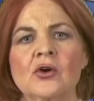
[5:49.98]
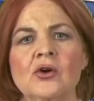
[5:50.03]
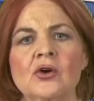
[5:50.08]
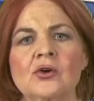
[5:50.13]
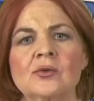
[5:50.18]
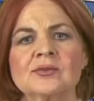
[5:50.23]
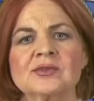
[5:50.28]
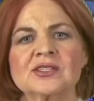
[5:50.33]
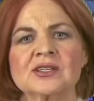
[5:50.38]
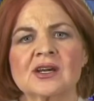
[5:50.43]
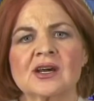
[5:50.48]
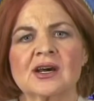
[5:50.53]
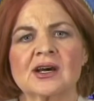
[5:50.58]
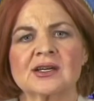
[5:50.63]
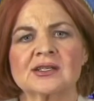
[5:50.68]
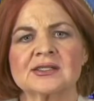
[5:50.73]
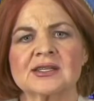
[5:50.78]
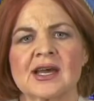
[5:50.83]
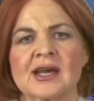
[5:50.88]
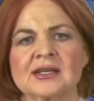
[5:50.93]
whom to
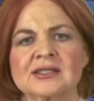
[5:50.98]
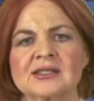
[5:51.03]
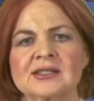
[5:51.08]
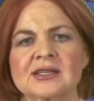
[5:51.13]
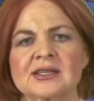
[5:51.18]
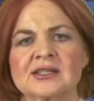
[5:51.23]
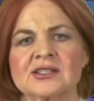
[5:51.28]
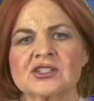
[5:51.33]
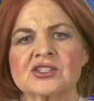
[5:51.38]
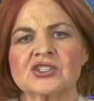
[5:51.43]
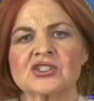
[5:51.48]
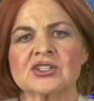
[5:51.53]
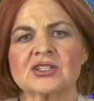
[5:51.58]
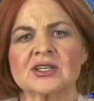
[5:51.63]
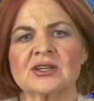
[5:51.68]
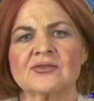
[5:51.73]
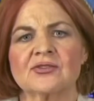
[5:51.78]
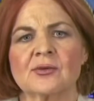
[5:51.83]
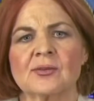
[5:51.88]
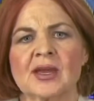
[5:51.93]
contact to get additional
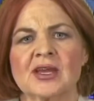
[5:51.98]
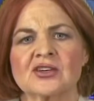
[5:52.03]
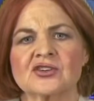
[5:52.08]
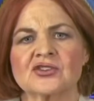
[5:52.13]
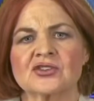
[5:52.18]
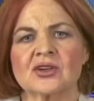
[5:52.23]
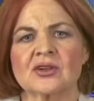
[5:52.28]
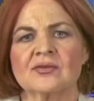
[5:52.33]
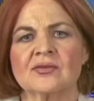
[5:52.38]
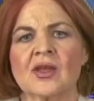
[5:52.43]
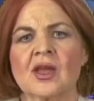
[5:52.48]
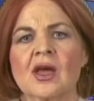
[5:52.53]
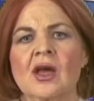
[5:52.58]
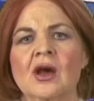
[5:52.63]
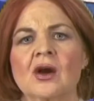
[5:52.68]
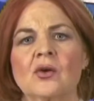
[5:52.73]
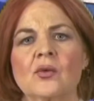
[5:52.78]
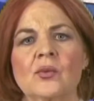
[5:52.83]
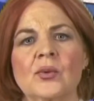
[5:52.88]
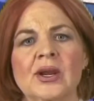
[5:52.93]
information,
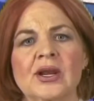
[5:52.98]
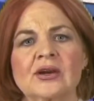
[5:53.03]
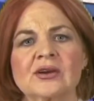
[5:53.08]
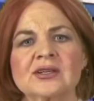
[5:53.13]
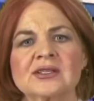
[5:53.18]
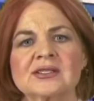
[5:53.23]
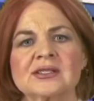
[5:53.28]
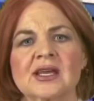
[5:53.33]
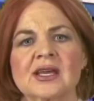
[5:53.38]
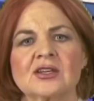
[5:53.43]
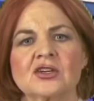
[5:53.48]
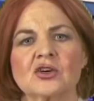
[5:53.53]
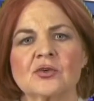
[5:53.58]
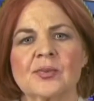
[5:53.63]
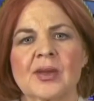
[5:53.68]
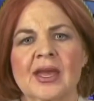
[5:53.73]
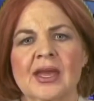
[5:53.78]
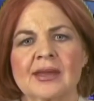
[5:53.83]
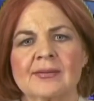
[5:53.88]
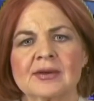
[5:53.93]
where to send your
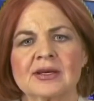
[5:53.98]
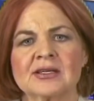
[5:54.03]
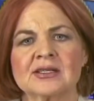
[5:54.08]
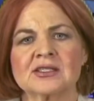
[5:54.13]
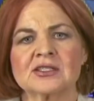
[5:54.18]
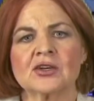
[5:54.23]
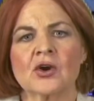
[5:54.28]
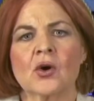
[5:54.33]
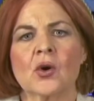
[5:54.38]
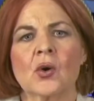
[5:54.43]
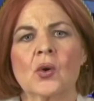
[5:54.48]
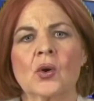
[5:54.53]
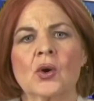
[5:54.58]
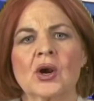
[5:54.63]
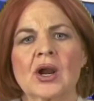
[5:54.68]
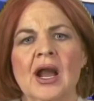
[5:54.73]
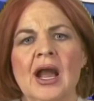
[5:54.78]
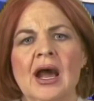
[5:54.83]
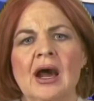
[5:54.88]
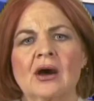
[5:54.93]
payments,
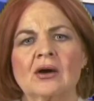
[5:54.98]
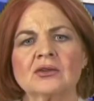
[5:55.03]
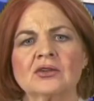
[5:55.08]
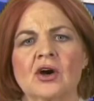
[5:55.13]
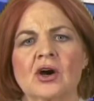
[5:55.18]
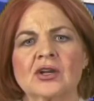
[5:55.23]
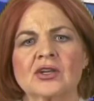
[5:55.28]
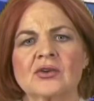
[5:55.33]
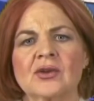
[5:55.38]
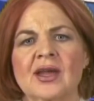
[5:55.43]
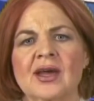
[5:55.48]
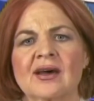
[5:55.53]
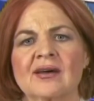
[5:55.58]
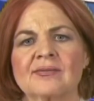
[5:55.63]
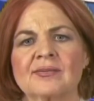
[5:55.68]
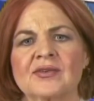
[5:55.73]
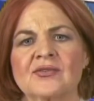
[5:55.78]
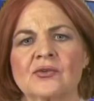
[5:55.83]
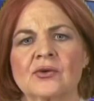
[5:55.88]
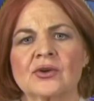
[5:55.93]
or how long you
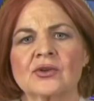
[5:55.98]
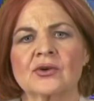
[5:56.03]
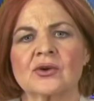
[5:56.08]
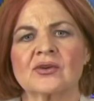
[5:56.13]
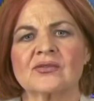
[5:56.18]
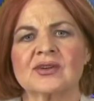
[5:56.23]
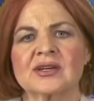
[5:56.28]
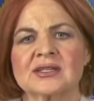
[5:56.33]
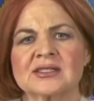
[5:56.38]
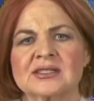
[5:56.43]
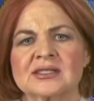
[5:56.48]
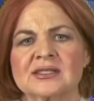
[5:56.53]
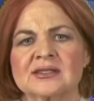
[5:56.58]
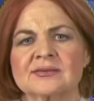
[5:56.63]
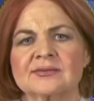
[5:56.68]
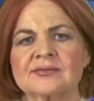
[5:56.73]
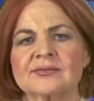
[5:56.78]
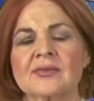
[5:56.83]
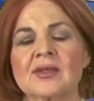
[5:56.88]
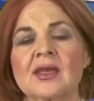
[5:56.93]
have before you're evicted.
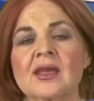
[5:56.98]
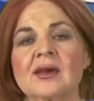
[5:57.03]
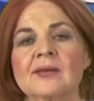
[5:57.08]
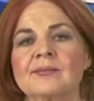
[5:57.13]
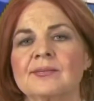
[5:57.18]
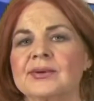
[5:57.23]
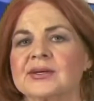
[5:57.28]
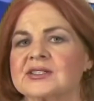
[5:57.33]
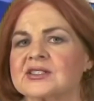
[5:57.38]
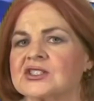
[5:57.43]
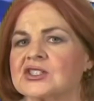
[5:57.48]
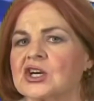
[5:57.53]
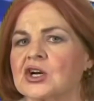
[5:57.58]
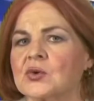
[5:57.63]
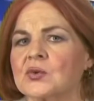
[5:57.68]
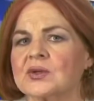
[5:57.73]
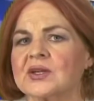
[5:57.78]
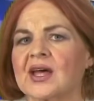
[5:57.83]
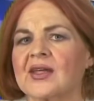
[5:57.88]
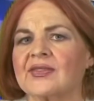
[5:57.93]
But
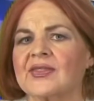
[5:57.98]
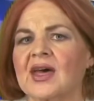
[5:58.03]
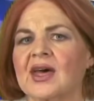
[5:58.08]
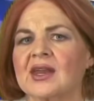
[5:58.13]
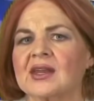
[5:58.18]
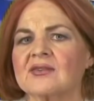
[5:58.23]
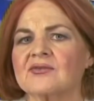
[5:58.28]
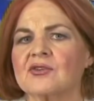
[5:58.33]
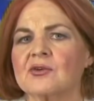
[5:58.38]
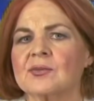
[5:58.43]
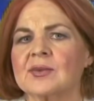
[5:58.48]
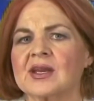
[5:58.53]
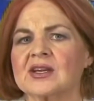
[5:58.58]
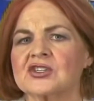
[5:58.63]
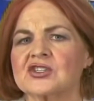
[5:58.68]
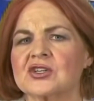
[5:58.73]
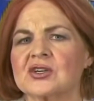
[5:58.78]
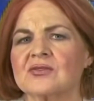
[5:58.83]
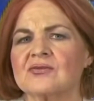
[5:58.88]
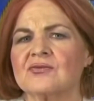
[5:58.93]
don't let that
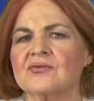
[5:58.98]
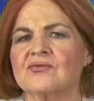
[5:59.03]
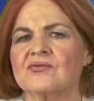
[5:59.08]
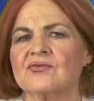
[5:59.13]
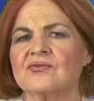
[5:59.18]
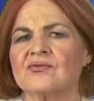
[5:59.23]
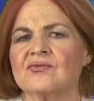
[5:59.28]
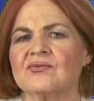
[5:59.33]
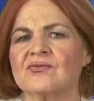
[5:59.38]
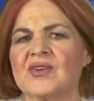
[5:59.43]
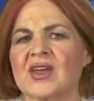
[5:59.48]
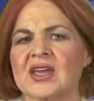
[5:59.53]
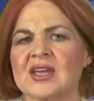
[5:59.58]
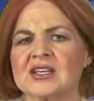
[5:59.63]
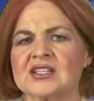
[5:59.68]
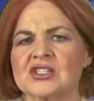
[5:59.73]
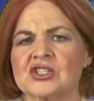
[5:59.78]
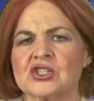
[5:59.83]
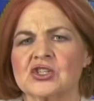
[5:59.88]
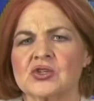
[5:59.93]
information
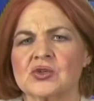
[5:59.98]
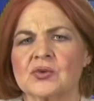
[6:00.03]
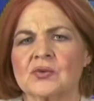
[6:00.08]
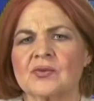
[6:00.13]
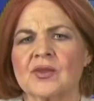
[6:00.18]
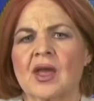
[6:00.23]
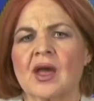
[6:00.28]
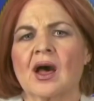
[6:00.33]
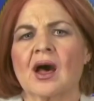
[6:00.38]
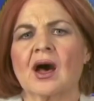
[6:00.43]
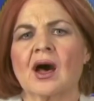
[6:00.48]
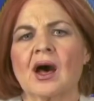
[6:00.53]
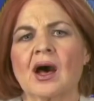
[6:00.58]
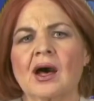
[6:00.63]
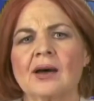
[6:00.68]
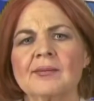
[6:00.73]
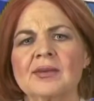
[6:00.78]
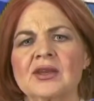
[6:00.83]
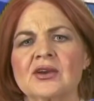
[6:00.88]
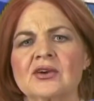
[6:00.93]
faze you.
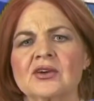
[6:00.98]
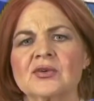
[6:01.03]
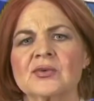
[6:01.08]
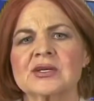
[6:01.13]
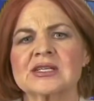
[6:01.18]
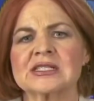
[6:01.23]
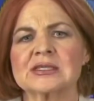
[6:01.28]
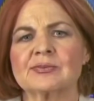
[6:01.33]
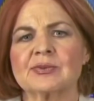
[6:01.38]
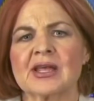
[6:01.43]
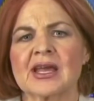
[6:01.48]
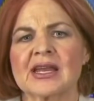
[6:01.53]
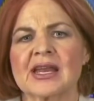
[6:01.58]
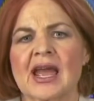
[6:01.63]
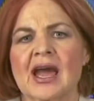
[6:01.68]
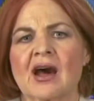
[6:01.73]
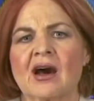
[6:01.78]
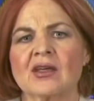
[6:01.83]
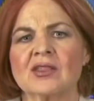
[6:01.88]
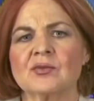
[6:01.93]
I'm here to explain
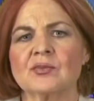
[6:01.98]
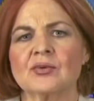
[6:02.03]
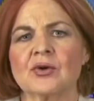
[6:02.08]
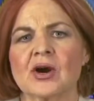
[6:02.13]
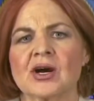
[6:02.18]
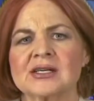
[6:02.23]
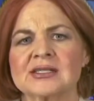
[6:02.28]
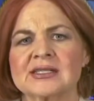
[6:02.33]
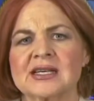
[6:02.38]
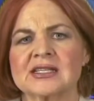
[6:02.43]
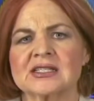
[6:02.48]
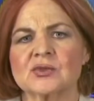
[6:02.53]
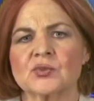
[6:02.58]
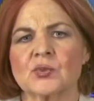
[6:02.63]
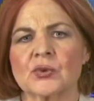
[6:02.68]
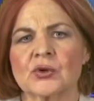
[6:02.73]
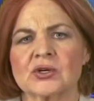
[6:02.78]
how the process